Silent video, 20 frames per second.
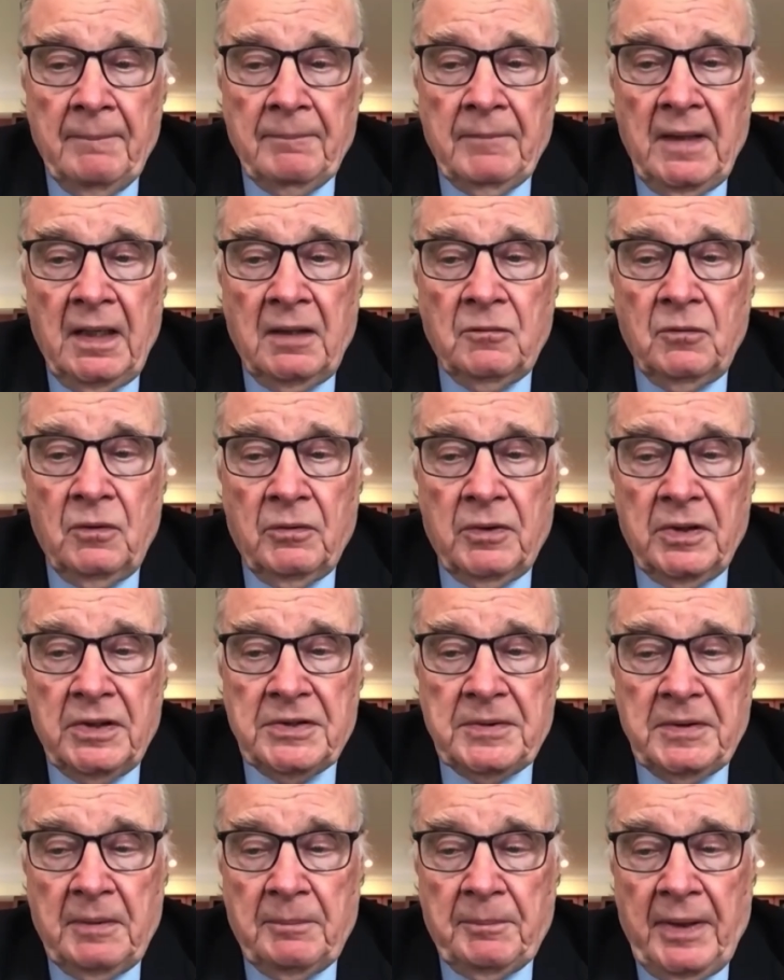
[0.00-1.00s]
it
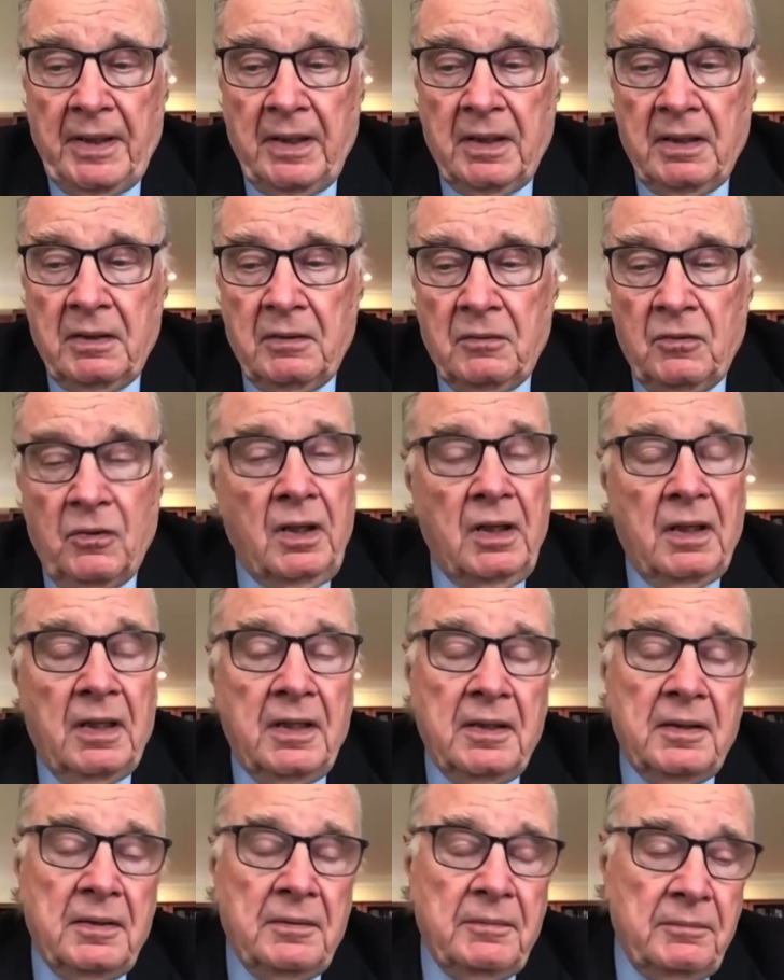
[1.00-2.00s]
was a, par a
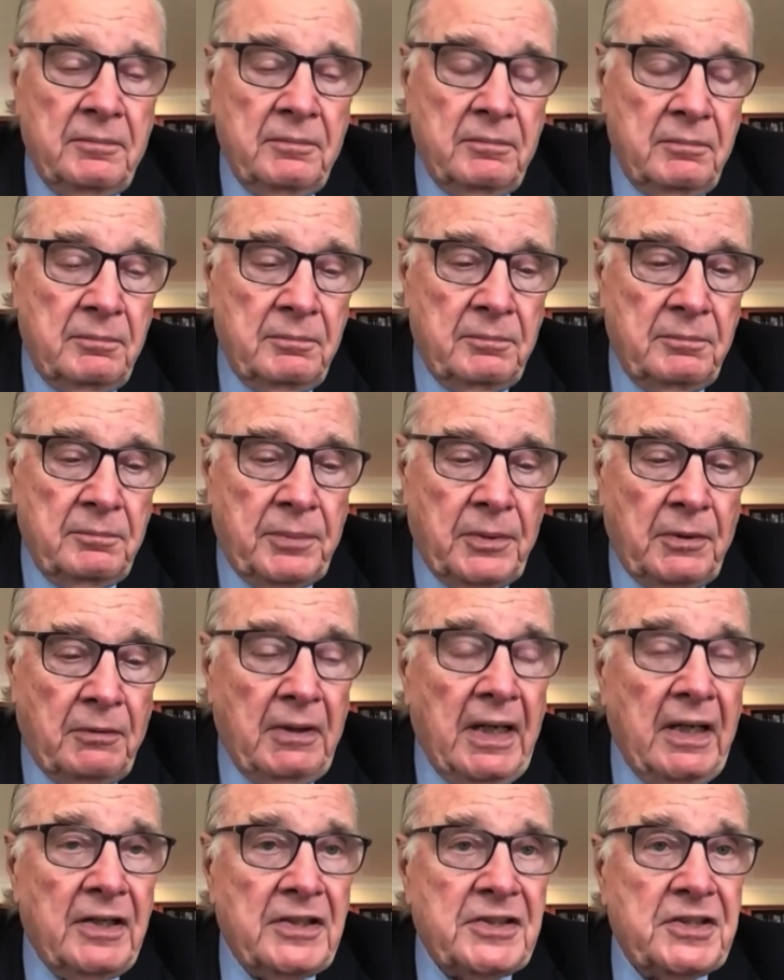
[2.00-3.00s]
uh,
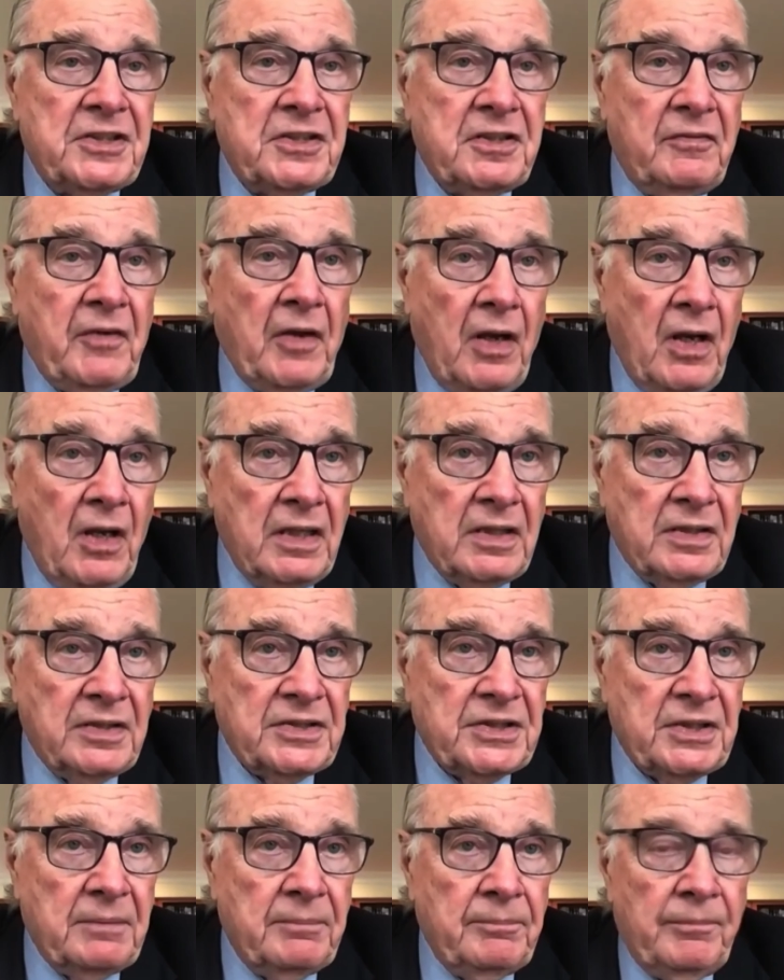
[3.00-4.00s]
paralysis of the
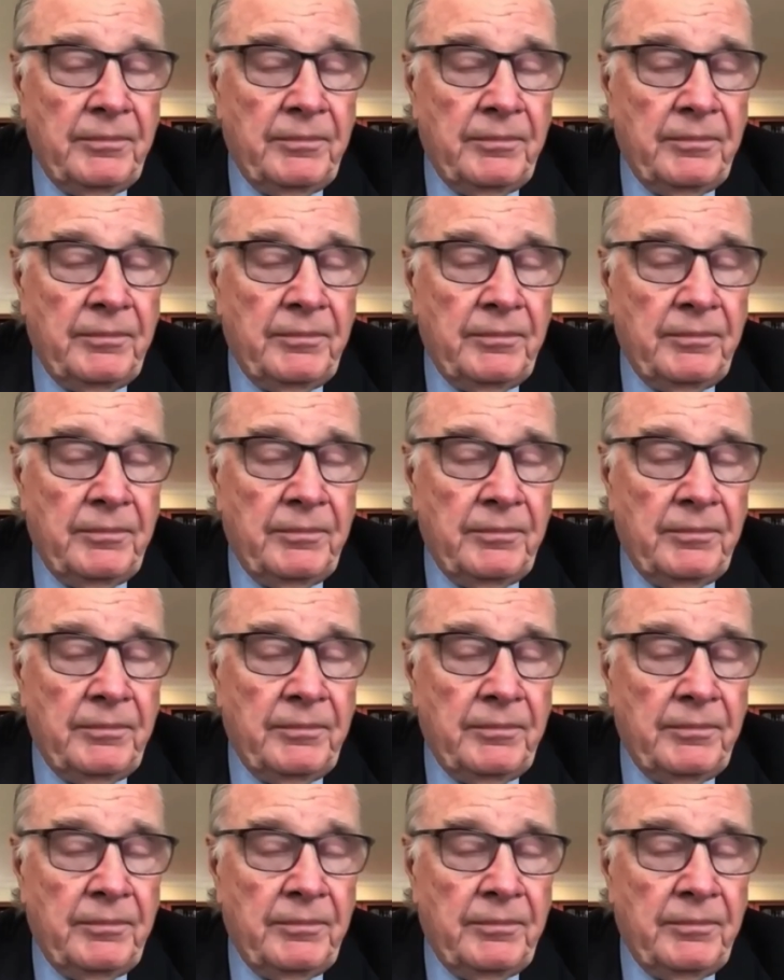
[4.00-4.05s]
lungs.